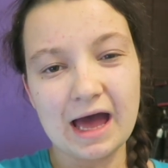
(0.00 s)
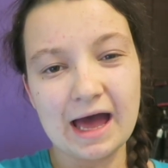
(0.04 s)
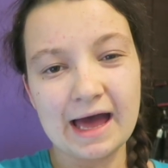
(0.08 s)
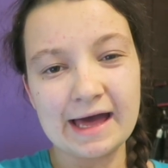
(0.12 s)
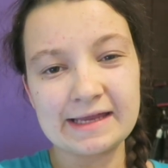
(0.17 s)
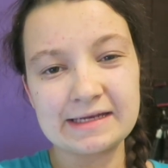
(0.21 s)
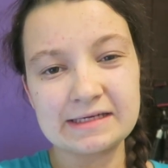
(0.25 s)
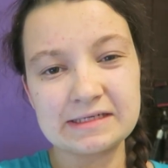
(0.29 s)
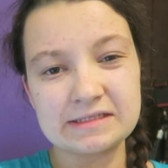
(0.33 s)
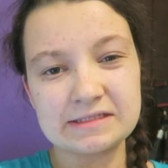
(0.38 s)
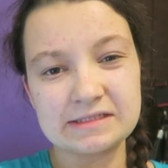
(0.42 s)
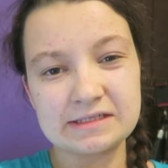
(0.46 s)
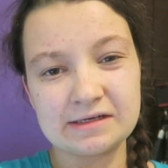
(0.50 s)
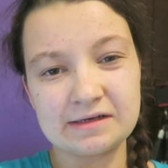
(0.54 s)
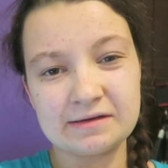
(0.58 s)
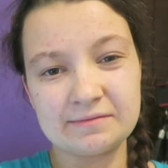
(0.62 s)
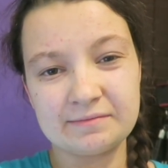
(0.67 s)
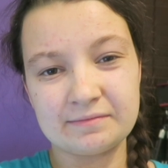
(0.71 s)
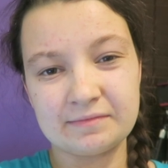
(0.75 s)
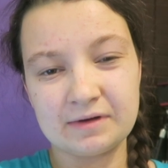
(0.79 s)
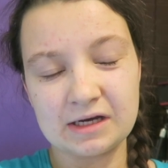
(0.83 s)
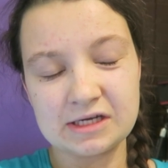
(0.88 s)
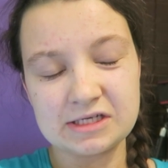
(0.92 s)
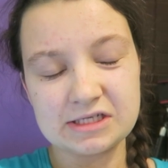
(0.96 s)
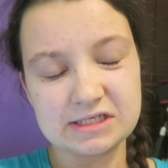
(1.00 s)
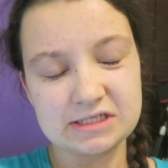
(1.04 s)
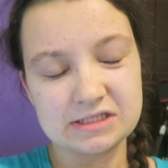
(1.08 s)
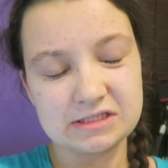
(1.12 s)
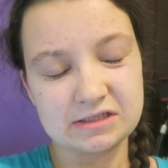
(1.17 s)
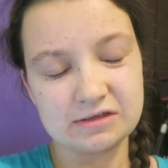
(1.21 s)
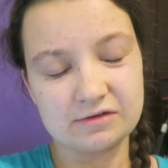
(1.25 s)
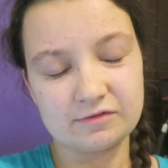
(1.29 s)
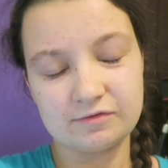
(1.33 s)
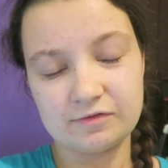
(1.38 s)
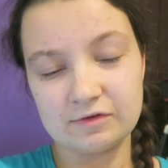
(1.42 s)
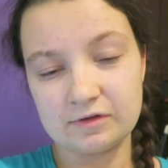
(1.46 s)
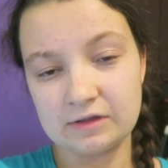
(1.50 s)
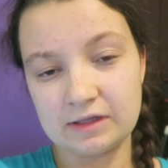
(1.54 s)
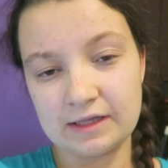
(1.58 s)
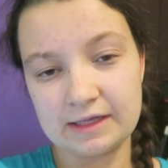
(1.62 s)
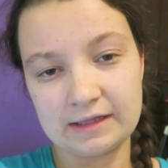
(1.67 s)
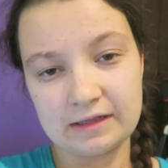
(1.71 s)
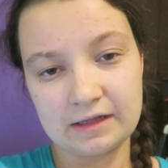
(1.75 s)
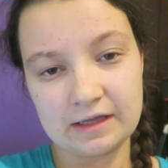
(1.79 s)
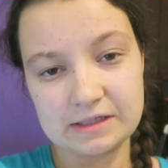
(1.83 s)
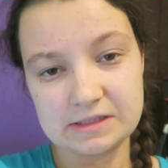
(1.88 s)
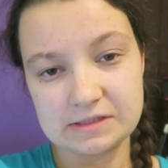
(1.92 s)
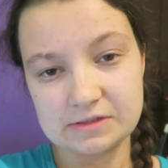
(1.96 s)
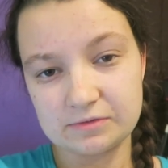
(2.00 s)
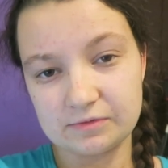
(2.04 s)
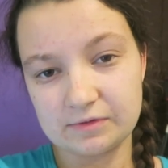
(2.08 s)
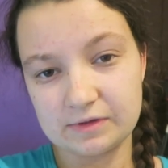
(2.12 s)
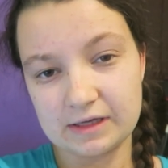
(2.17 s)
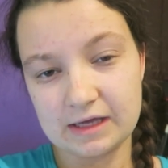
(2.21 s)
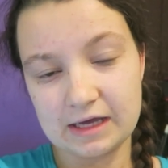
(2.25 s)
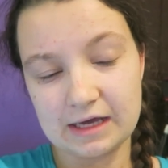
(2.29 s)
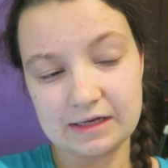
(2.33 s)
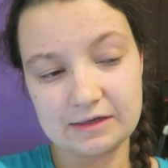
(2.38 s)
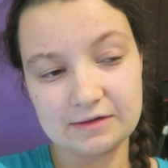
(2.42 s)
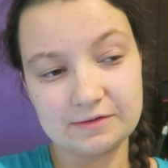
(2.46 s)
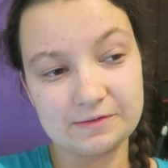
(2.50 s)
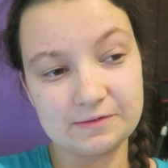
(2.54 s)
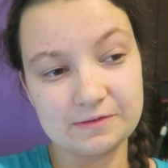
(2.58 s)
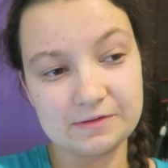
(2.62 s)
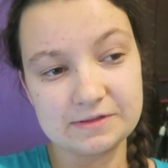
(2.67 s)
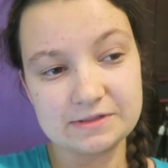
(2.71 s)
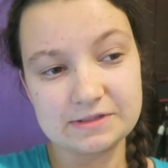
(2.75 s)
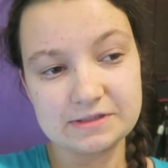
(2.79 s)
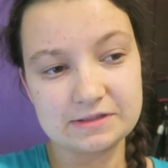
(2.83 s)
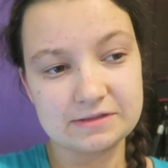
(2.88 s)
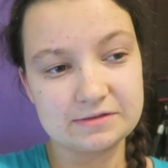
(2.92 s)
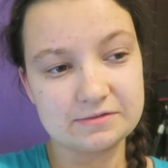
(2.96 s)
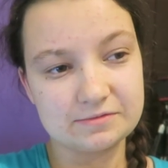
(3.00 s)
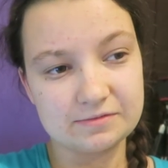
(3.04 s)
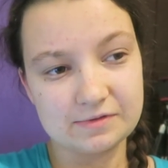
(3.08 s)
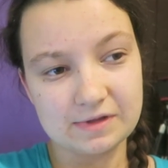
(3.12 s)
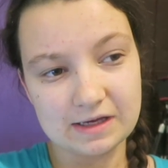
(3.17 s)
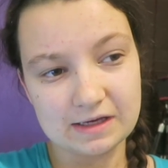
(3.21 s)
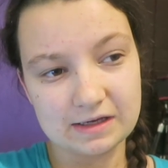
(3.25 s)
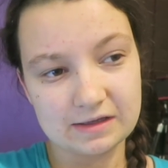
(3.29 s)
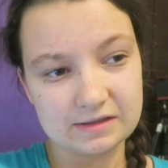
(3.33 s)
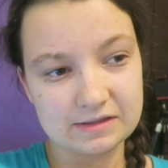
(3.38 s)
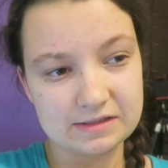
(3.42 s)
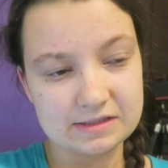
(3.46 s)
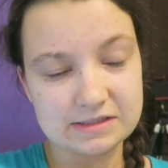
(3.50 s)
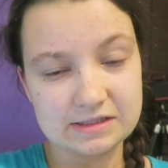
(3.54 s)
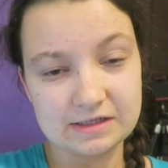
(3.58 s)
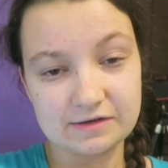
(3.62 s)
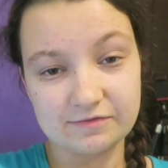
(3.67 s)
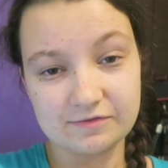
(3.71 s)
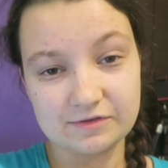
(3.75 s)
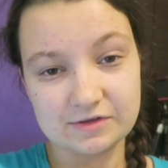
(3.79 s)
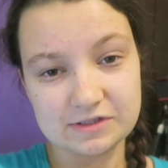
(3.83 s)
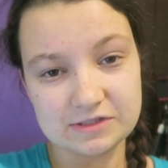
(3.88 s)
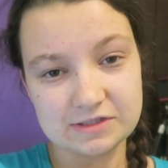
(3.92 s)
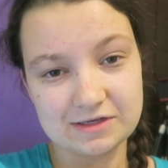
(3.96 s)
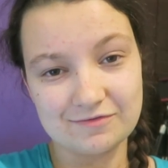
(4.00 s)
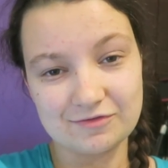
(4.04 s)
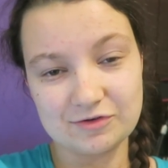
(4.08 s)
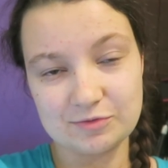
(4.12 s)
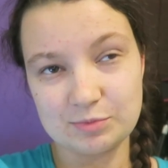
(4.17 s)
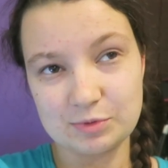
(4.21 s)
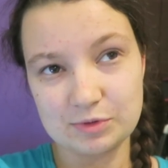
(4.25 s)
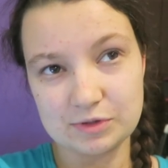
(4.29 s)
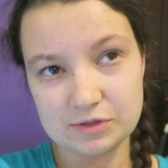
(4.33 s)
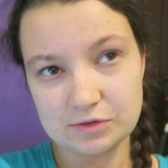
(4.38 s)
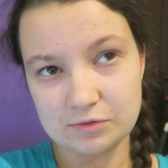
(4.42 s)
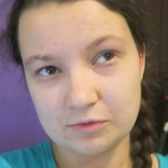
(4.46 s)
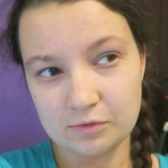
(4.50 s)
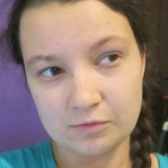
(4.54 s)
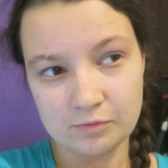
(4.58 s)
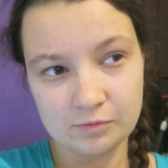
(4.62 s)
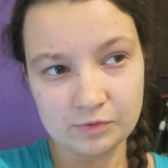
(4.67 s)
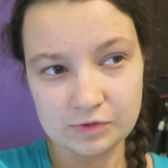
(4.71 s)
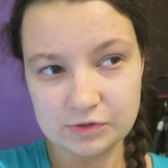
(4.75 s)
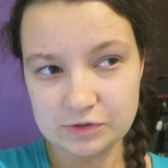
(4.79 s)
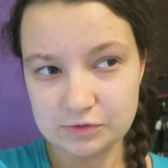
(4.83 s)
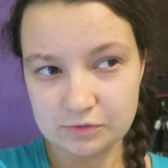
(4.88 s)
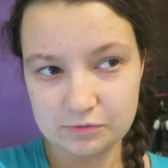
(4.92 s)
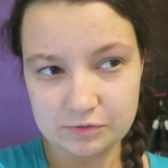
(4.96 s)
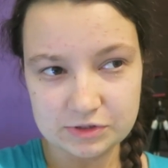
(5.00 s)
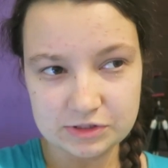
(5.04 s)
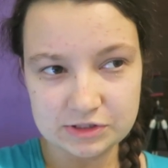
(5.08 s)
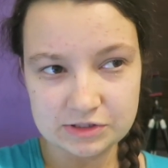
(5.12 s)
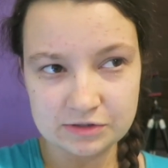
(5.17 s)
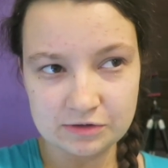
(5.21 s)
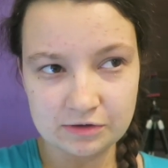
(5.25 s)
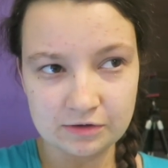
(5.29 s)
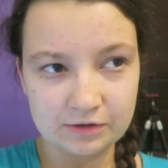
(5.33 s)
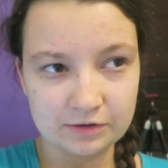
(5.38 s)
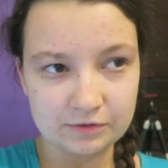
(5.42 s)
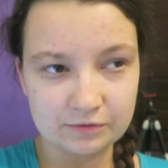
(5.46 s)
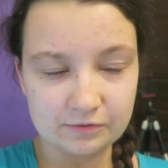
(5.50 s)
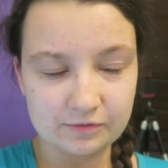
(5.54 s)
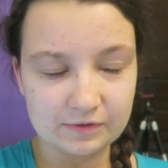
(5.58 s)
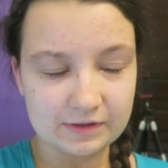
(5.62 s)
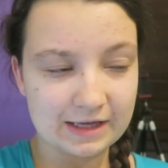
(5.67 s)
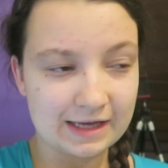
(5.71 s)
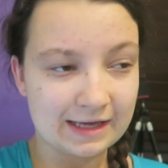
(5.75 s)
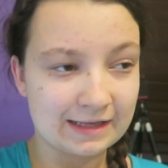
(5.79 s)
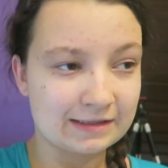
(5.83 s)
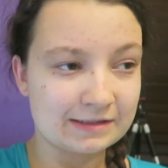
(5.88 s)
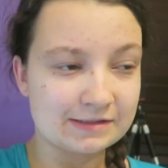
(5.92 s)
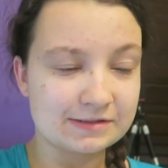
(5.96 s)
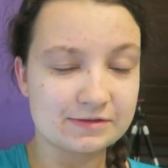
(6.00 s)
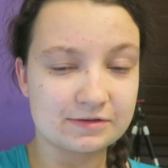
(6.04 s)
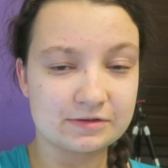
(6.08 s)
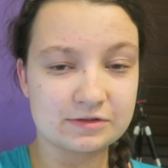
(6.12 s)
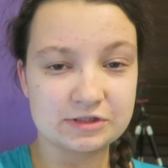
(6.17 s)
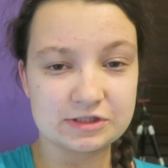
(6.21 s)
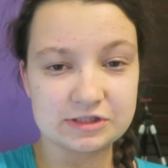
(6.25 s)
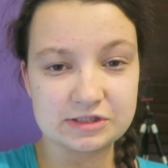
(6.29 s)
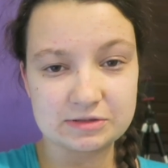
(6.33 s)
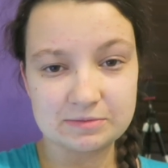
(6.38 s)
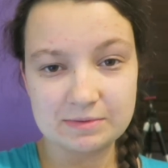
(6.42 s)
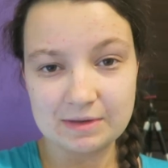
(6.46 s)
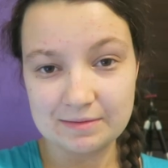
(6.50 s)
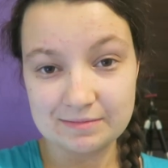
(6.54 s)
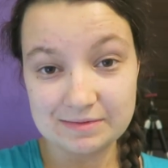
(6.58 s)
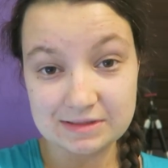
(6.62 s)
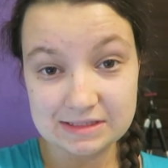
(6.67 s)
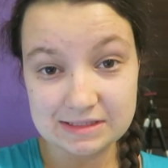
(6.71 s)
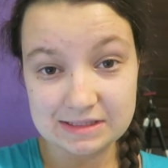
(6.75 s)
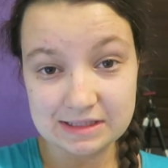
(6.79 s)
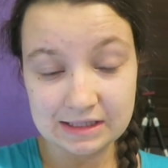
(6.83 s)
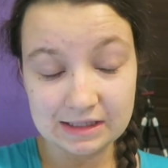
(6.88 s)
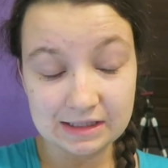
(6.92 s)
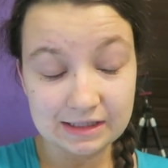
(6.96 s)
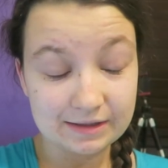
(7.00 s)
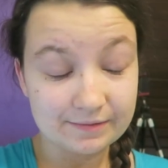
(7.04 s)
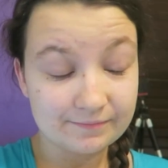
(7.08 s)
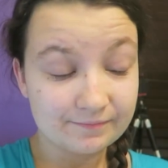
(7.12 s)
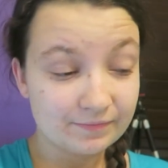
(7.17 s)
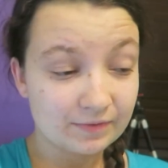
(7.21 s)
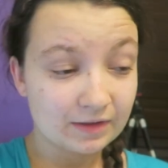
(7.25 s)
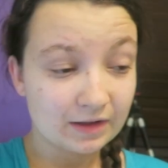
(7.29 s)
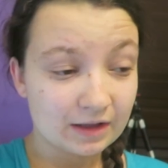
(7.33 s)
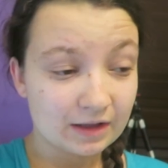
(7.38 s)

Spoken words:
And I just don't feel like lighting all the candles and all that kind of stuff because you have to put all the torches on and all the candles on just to be able to see.